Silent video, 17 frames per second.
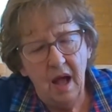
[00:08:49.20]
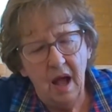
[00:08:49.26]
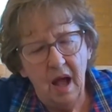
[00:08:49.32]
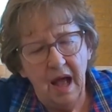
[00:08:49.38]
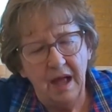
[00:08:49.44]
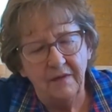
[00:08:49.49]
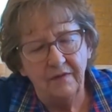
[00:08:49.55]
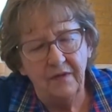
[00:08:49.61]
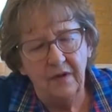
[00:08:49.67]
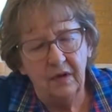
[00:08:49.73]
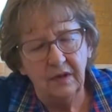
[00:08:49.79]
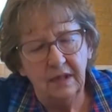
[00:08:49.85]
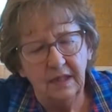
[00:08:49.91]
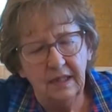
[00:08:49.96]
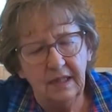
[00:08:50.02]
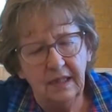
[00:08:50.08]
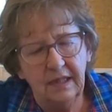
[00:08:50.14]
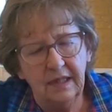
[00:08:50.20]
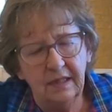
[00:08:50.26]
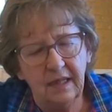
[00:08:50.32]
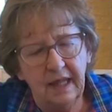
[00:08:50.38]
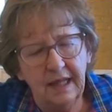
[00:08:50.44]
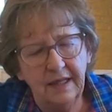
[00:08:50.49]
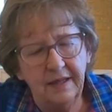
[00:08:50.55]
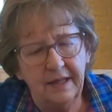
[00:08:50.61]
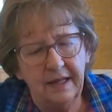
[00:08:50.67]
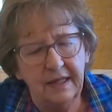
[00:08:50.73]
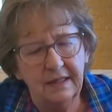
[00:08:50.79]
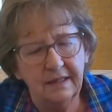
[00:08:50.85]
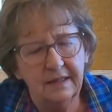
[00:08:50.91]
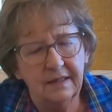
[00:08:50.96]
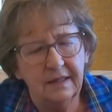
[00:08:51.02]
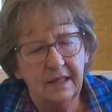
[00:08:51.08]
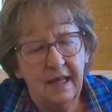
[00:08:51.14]
I folded it in like
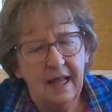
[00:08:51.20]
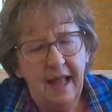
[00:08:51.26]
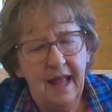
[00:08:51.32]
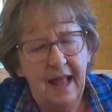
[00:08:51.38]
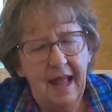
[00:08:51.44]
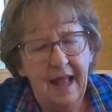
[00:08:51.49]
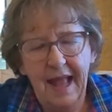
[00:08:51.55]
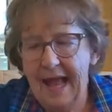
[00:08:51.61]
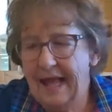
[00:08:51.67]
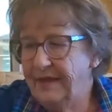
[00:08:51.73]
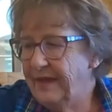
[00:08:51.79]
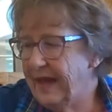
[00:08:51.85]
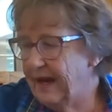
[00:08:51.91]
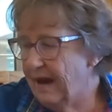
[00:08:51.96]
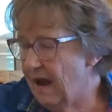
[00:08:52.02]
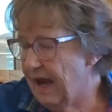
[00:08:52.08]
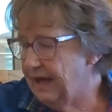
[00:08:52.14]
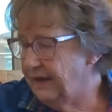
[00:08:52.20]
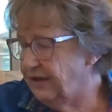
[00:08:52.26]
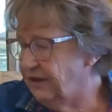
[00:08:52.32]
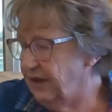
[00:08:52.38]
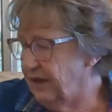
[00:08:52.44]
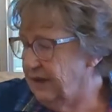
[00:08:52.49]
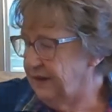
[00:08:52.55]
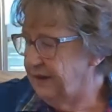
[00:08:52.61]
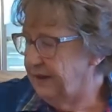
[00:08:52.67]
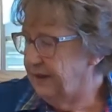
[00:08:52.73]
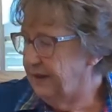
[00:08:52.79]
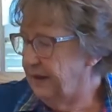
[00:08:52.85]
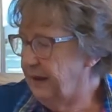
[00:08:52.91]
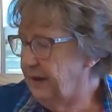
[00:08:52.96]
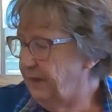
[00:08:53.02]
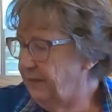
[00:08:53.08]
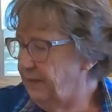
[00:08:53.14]
this, and then I just
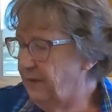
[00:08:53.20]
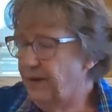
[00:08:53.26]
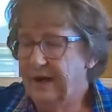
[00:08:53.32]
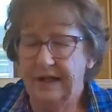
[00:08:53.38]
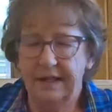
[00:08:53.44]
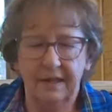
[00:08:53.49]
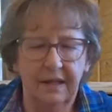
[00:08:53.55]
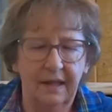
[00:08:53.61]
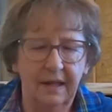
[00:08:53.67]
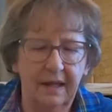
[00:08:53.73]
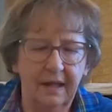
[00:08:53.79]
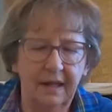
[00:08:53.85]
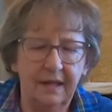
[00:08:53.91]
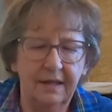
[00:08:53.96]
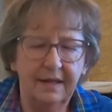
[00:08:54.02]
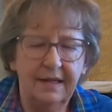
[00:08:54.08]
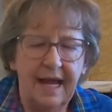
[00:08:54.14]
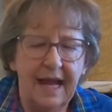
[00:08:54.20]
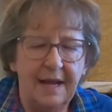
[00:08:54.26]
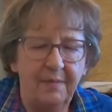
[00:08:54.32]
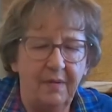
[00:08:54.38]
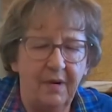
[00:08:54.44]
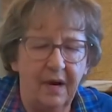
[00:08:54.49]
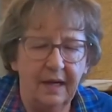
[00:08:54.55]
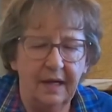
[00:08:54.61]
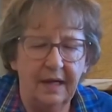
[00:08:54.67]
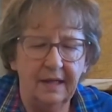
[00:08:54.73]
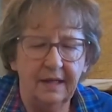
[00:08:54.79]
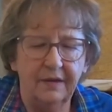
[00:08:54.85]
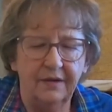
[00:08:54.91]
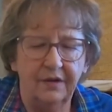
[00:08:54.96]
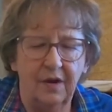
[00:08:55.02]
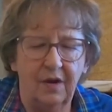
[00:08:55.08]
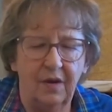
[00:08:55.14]
put tape on it
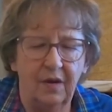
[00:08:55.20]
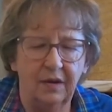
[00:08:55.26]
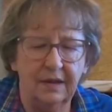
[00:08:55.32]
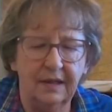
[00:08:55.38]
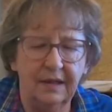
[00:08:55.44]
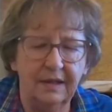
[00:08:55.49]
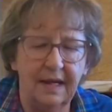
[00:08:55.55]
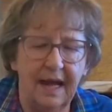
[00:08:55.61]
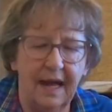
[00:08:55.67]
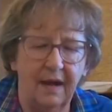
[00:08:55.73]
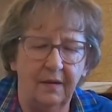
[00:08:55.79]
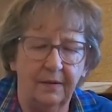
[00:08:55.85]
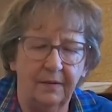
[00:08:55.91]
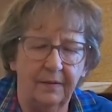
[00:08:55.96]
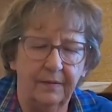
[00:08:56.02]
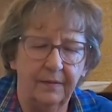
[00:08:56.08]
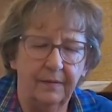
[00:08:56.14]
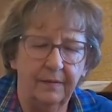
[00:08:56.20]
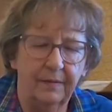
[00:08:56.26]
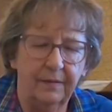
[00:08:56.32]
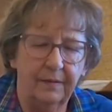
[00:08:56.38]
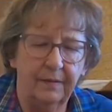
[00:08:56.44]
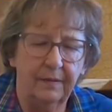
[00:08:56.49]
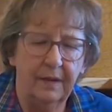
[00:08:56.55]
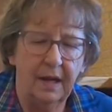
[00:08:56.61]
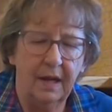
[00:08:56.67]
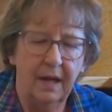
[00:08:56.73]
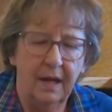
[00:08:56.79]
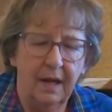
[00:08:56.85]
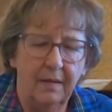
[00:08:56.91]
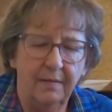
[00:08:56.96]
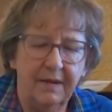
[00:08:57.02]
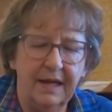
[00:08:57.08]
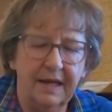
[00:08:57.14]
to hold it down
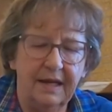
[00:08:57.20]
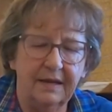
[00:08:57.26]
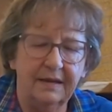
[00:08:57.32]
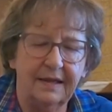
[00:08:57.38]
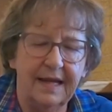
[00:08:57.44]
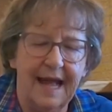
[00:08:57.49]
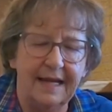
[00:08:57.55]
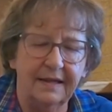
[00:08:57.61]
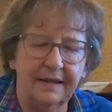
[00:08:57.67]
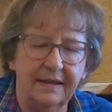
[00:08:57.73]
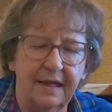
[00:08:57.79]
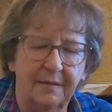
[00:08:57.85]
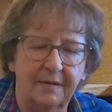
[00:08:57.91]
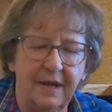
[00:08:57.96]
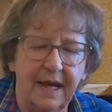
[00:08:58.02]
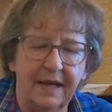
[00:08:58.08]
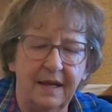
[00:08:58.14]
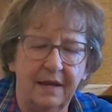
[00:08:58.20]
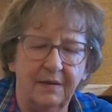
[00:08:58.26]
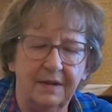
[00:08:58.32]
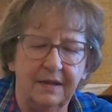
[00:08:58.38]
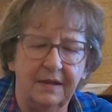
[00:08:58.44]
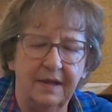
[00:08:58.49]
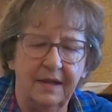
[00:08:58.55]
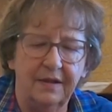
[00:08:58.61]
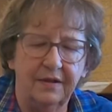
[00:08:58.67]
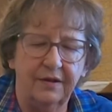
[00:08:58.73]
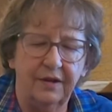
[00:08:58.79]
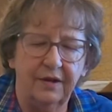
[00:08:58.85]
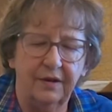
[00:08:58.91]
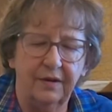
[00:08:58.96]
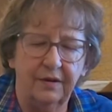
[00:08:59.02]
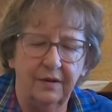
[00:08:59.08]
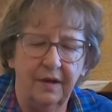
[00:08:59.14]
because that seemed like it was
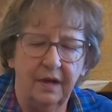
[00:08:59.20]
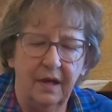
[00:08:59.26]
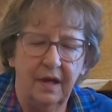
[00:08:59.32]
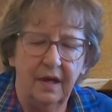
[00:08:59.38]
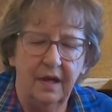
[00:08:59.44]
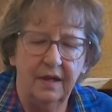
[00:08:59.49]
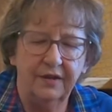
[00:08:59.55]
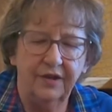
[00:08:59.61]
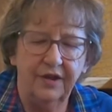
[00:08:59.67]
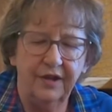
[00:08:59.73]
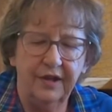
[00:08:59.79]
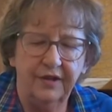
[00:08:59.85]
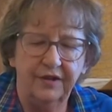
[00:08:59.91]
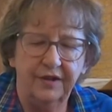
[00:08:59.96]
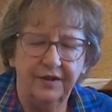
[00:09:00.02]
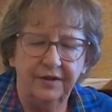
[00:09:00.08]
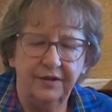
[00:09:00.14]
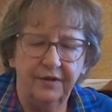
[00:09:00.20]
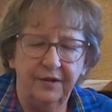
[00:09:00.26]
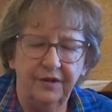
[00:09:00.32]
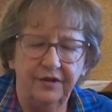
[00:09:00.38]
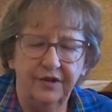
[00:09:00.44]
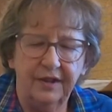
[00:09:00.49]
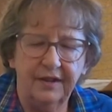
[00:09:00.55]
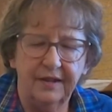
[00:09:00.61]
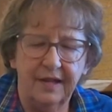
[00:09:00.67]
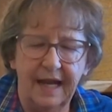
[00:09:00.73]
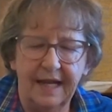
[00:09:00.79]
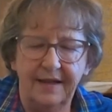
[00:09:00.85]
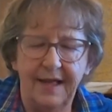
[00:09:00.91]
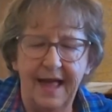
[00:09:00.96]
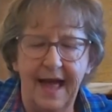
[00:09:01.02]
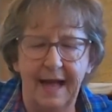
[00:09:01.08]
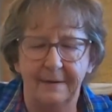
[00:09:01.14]
easier. So you can just do it just
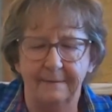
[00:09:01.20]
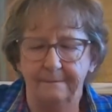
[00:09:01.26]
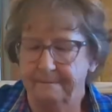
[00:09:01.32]
like that.